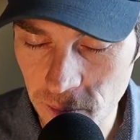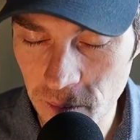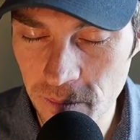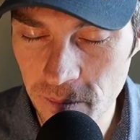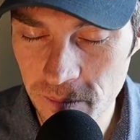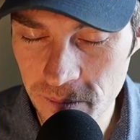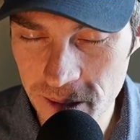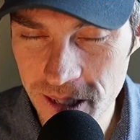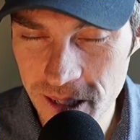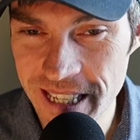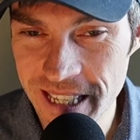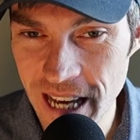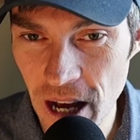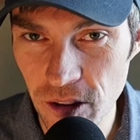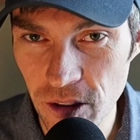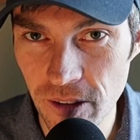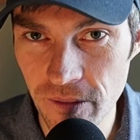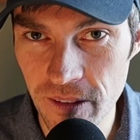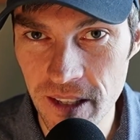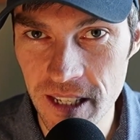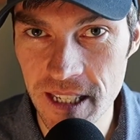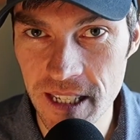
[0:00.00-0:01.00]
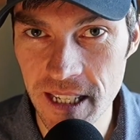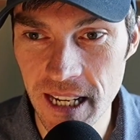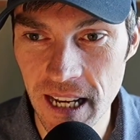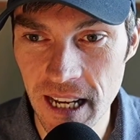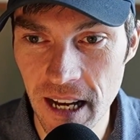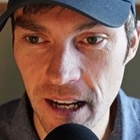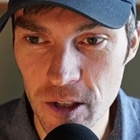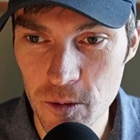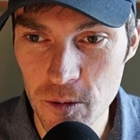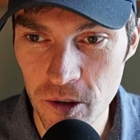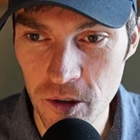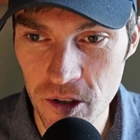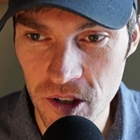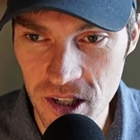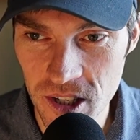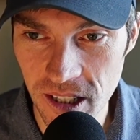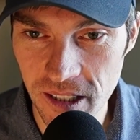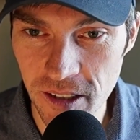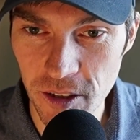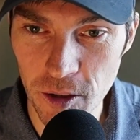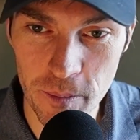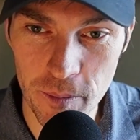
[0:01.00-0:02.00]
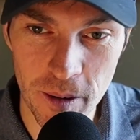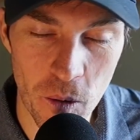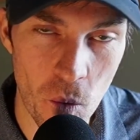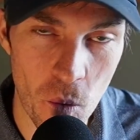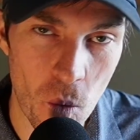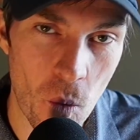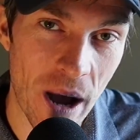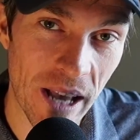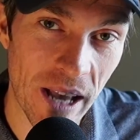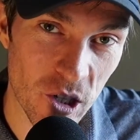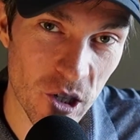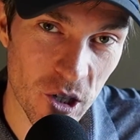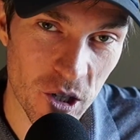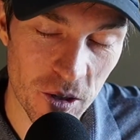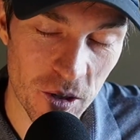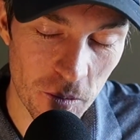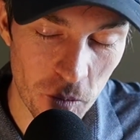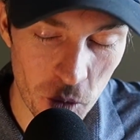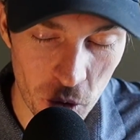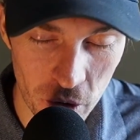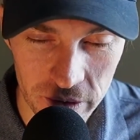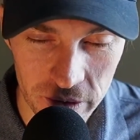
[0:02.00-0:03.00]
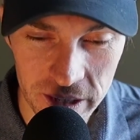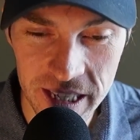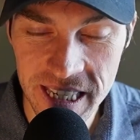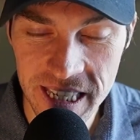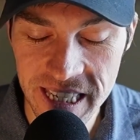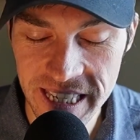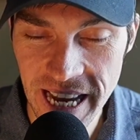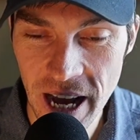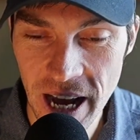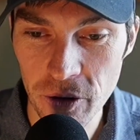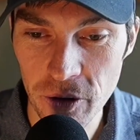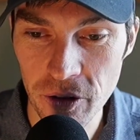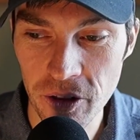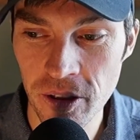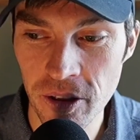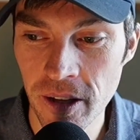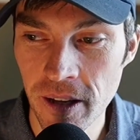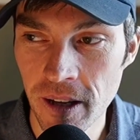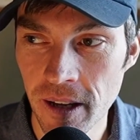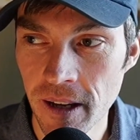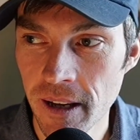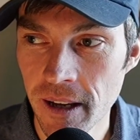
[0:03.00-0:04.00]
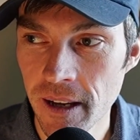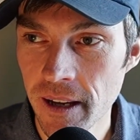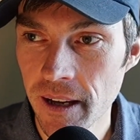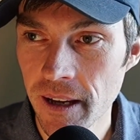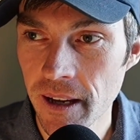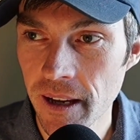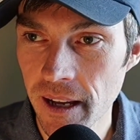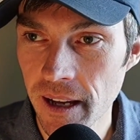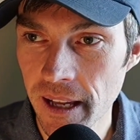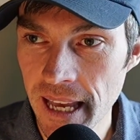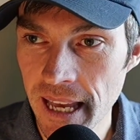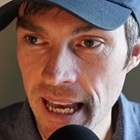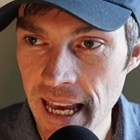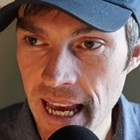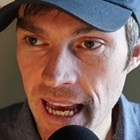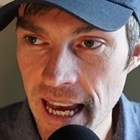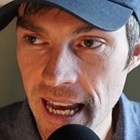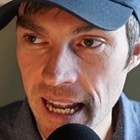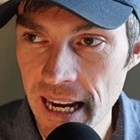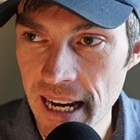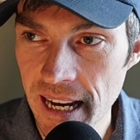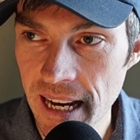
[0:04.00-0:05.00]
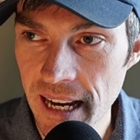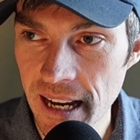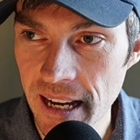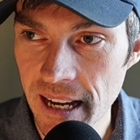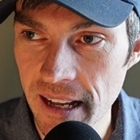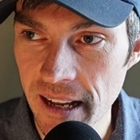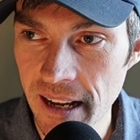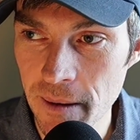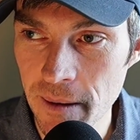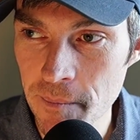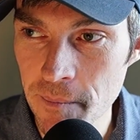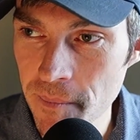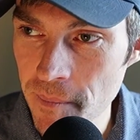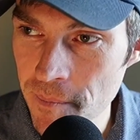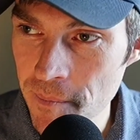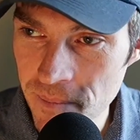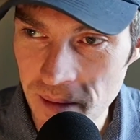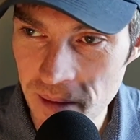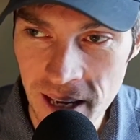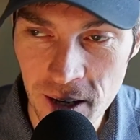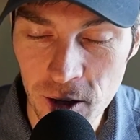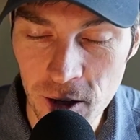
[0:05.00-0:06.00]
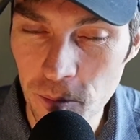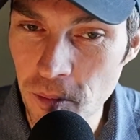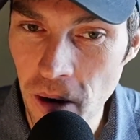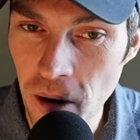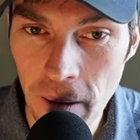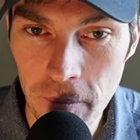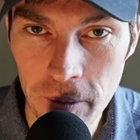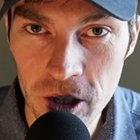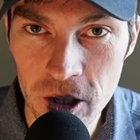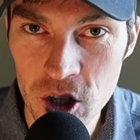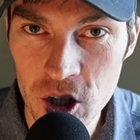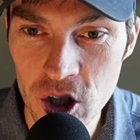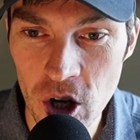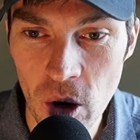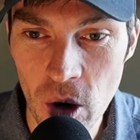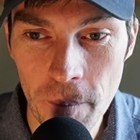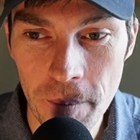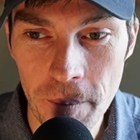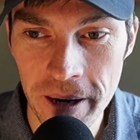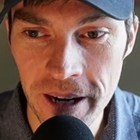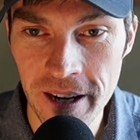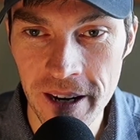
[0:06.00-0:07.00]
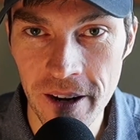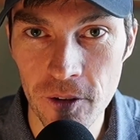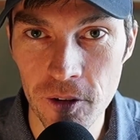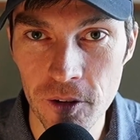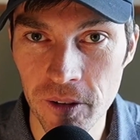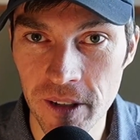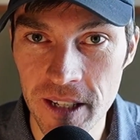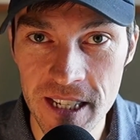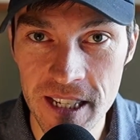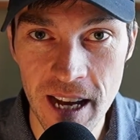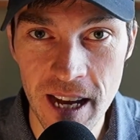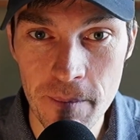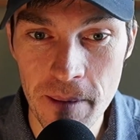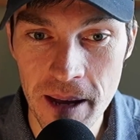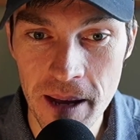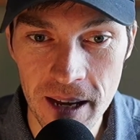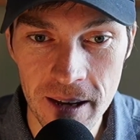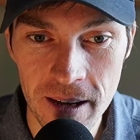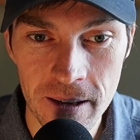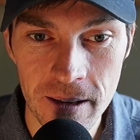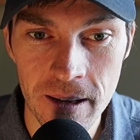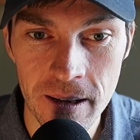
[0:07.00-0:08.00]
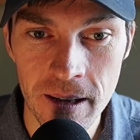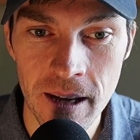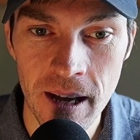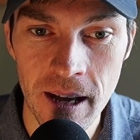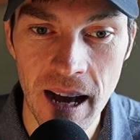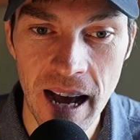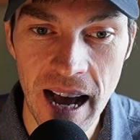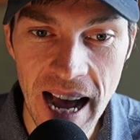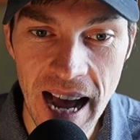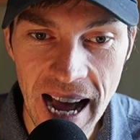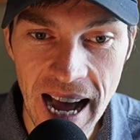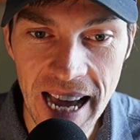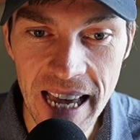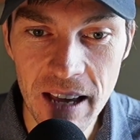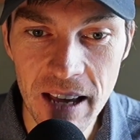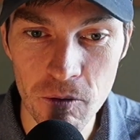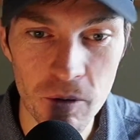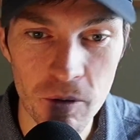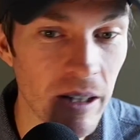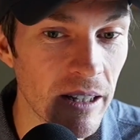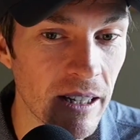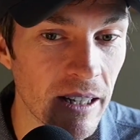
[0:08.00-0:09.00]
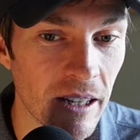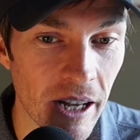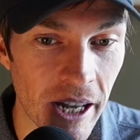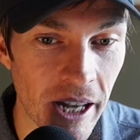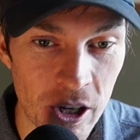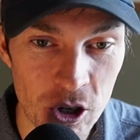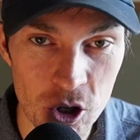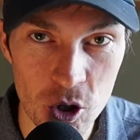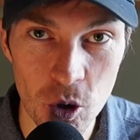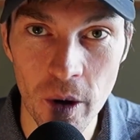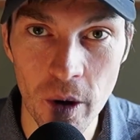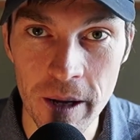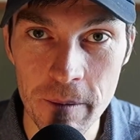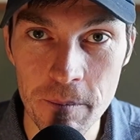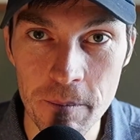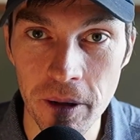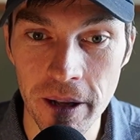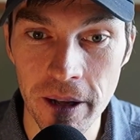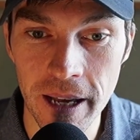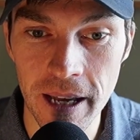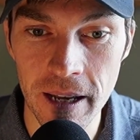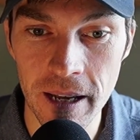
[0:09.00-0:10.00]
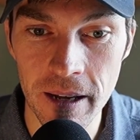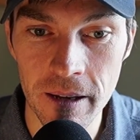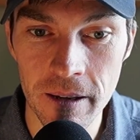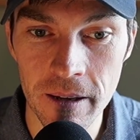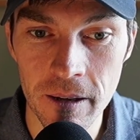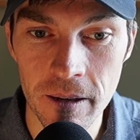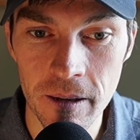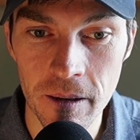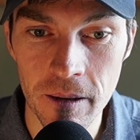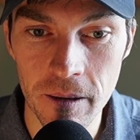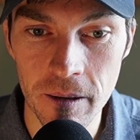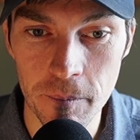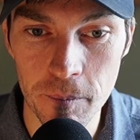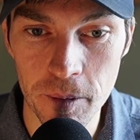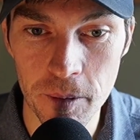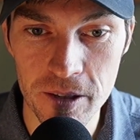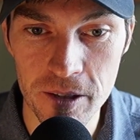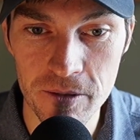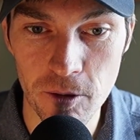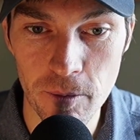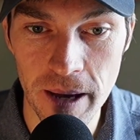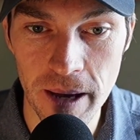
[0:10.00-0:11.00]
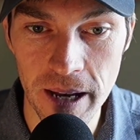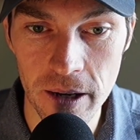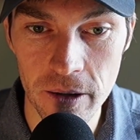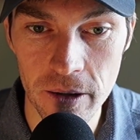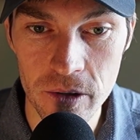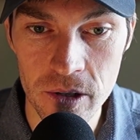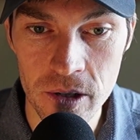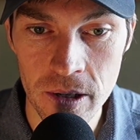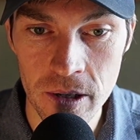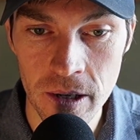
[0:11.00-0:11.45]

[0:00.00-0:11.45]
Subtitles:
south of the city. Uxbridge is a little bit west more than south, and it'll probably show up on another list I make. I really enjoyed playing Blissful Meadows.